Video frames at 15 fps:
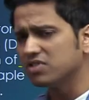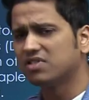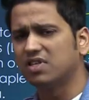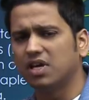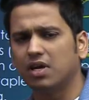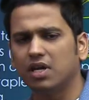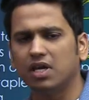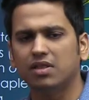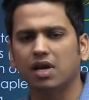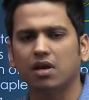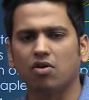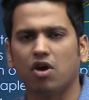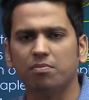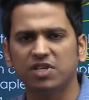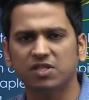there in the
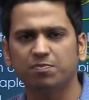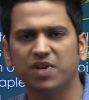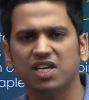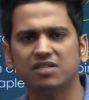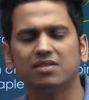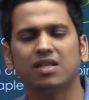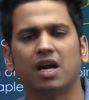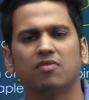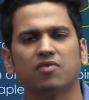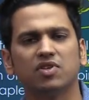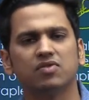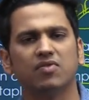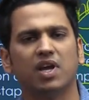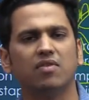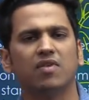economics page that was
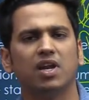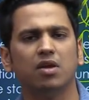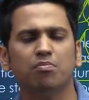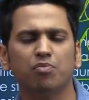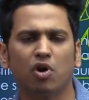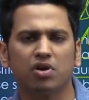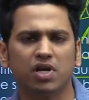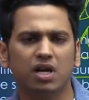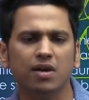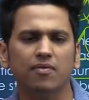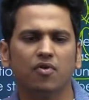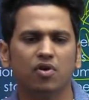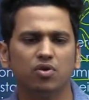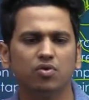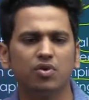very, very important
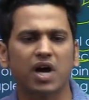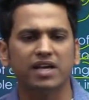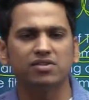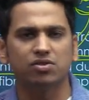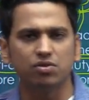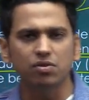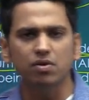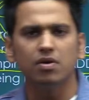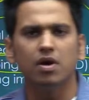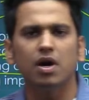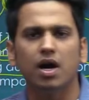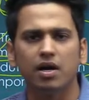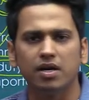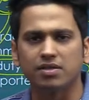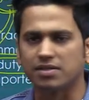for you guys to
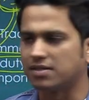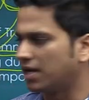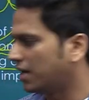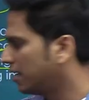understand.